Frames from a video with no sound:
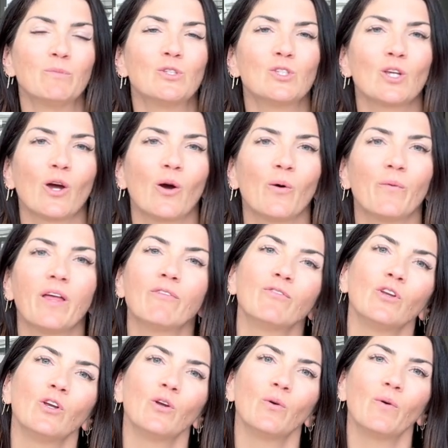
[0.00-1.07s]
So if
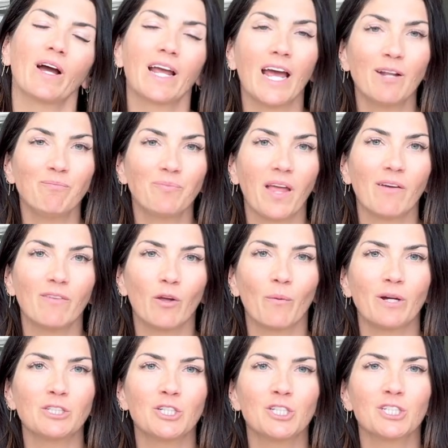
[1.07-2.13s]
you, again, have any
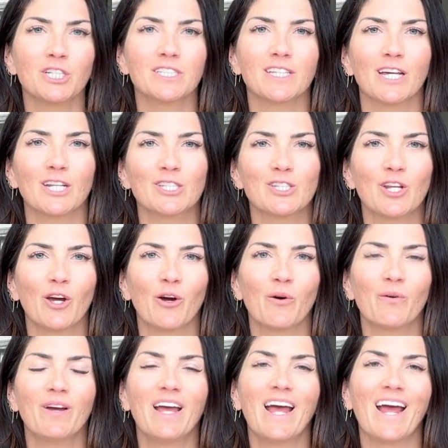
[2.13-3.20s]
questions, just let us
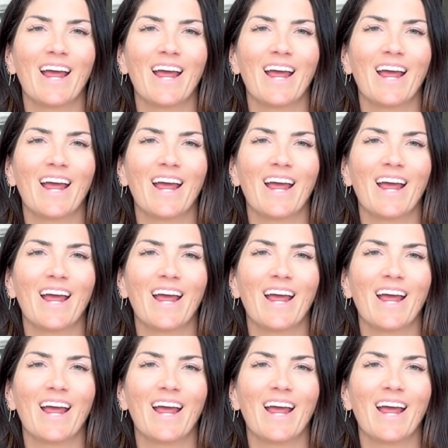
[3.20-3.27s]
know.